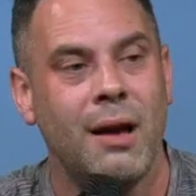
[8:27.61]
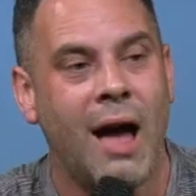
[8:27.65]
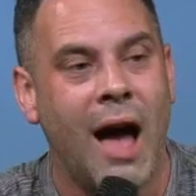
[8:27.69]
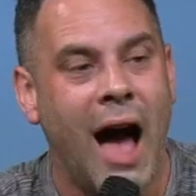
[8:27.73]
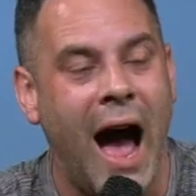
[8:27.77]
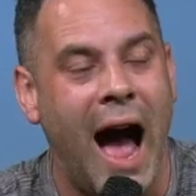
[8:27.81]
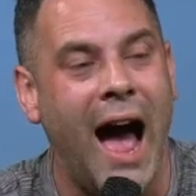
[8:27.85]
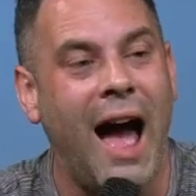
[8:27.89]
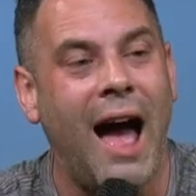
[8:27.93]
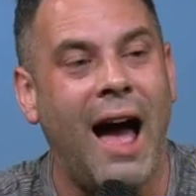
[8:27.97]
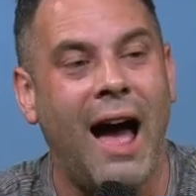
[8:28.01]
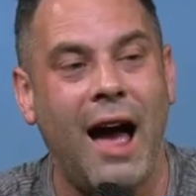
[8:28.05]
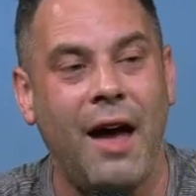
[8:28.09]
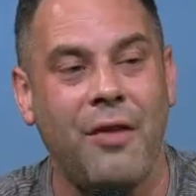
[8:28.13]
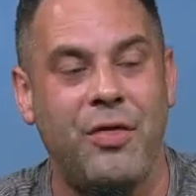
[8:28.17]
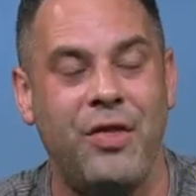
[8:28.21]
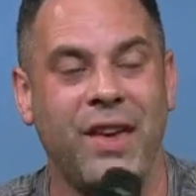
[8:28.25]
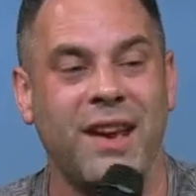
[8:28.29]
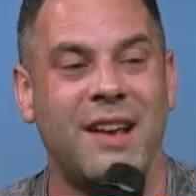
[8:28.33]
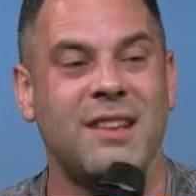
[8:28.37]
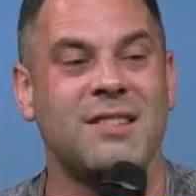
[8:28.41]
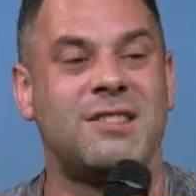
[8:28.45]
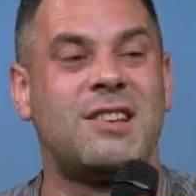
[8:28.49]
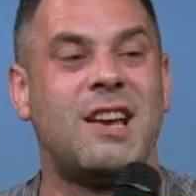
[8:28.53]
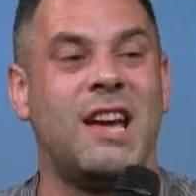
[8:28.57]
I
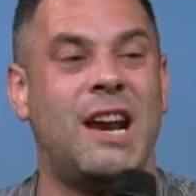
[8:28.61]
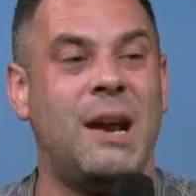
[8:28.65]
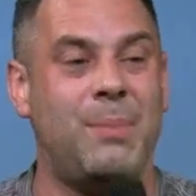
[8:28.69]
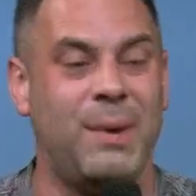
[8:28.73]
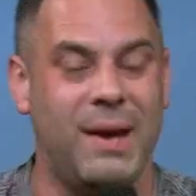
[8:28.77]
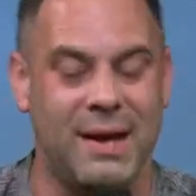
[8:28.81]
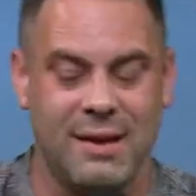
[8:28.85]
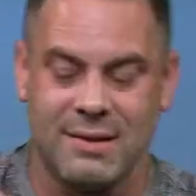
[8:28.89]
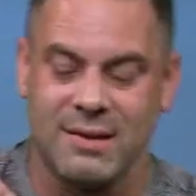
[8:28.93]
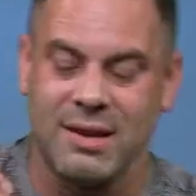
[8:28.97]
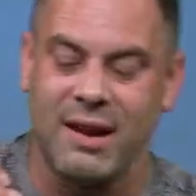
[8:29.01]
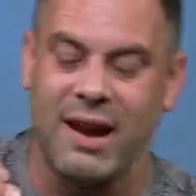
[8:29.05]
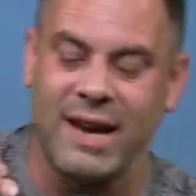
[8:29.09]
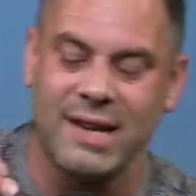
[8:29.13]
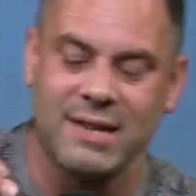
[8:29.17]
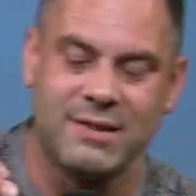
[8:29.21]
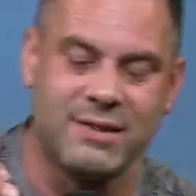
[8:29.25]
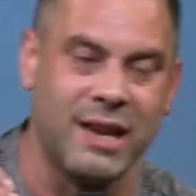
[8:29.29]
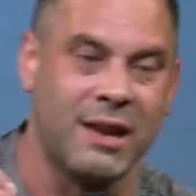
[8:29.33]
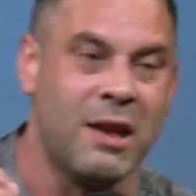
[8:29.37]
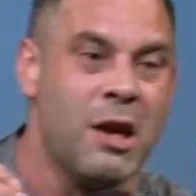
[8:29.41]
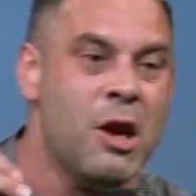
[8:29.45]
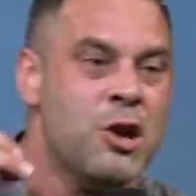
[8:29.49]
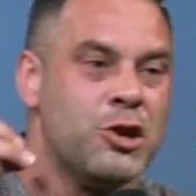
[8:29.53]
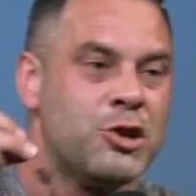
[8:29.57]
think it's going to be
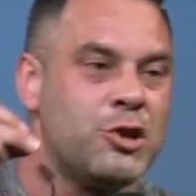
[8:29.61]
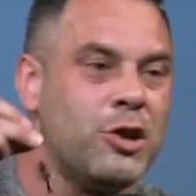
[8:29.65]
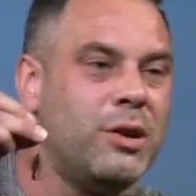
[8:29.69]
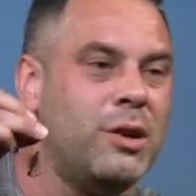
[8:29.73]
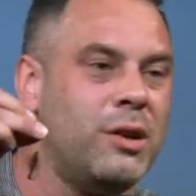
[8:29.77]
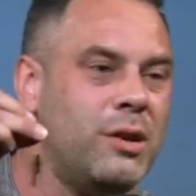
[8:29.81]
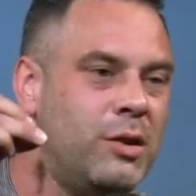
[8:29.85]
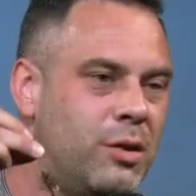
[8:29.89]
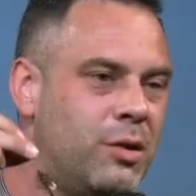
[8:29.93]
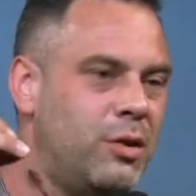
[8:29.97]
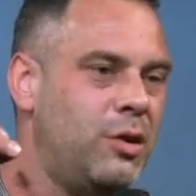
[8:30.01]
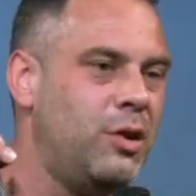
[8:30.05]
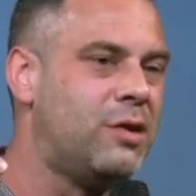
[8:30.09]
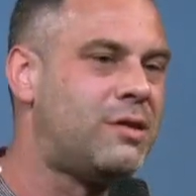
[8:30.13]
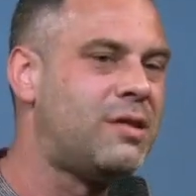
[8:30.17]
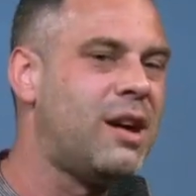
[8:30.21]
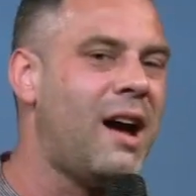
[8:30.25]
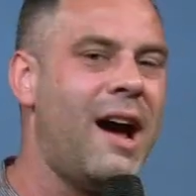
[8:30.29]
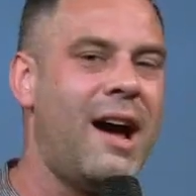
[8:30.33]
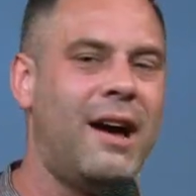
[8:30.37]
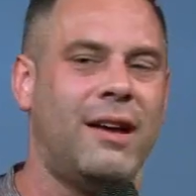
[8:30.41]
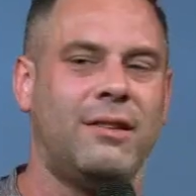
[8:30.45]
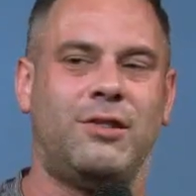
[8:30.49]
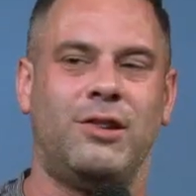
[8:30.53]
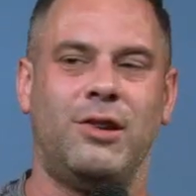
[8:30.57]
enticing. So you
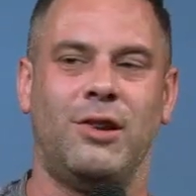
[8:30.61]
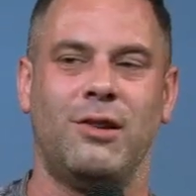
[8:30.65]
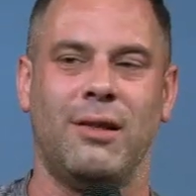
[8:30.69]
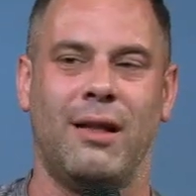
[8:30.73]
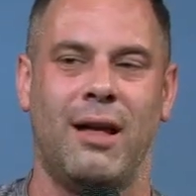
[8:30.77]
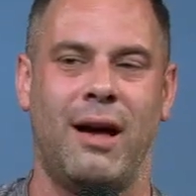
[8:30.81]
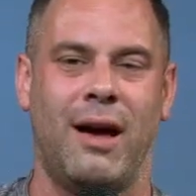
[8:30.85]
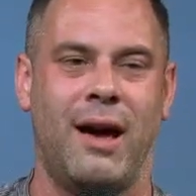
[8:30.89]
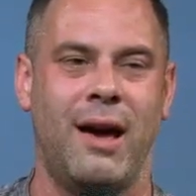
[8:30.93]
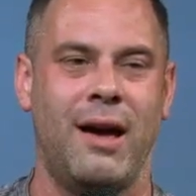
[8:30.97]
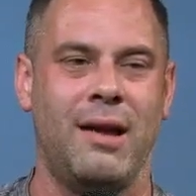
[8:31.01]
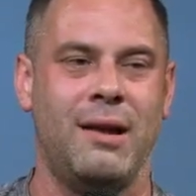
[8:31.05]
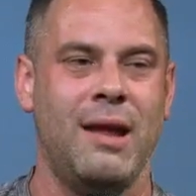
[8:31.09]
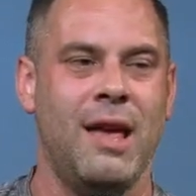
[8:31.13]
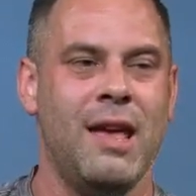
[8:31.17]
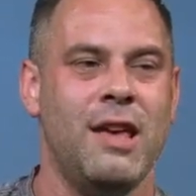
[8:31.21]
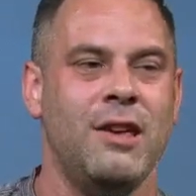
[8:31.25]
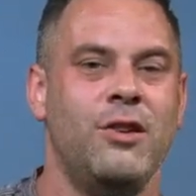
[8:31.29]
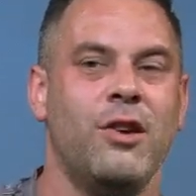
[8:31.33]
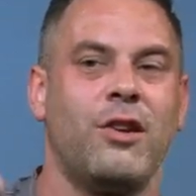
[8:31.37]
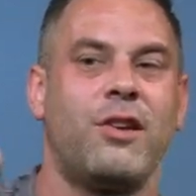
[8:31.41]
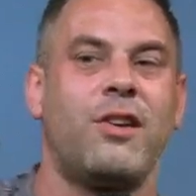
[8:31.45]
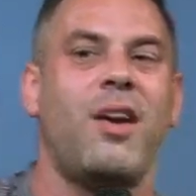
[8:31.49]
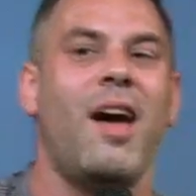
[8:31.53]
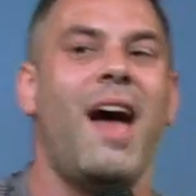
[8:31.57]
tie it to your line.
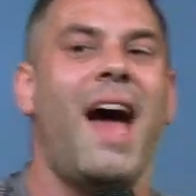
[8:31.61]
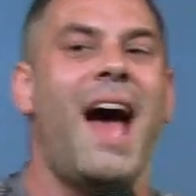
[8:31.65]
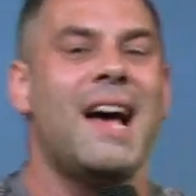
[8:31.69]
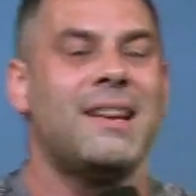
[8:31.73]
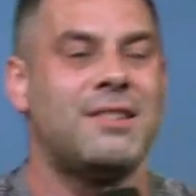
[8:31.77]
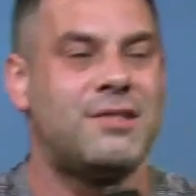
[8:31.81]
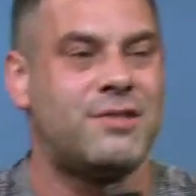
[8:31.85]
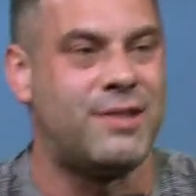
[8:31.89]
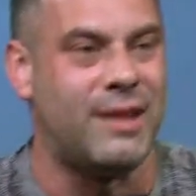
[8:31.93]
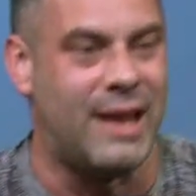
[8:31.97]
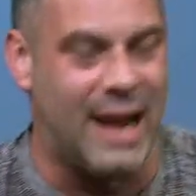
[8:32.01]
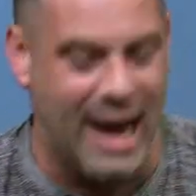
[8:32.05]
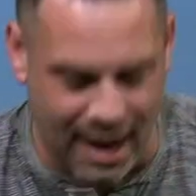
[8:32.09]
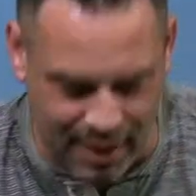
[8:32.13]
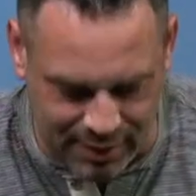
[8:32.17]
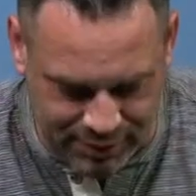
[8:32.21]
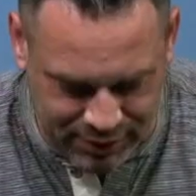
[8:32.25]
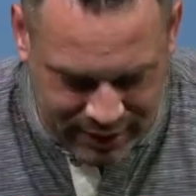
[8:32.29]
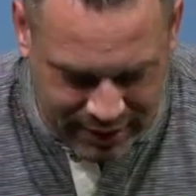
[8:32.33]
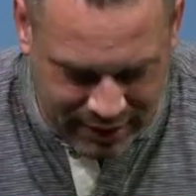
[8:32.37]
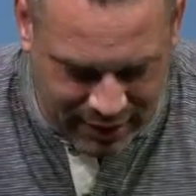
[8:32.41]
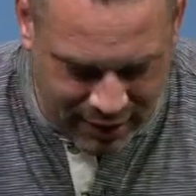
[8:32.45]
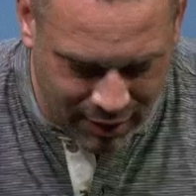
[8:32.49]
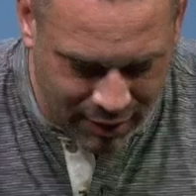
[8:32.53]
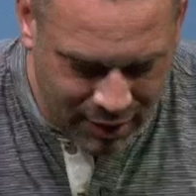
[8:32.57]
You cast it out
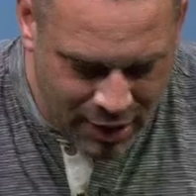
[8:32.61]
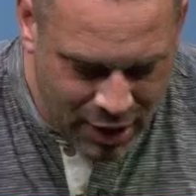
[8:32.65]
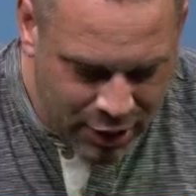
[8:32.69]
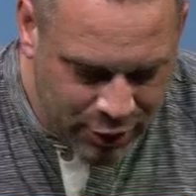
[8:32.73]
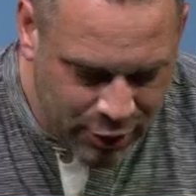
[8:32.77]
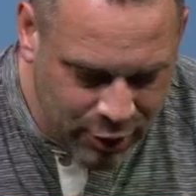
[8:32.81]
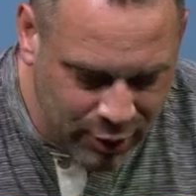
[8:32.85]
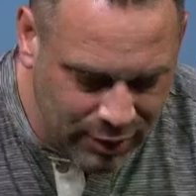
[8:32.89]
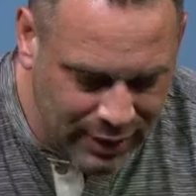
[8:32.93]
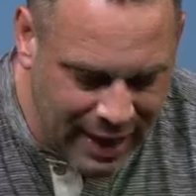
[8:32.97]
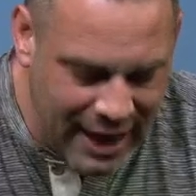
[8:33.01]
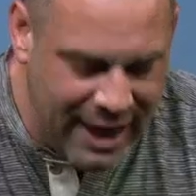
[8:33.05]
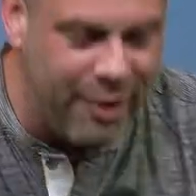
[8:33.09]
there. You let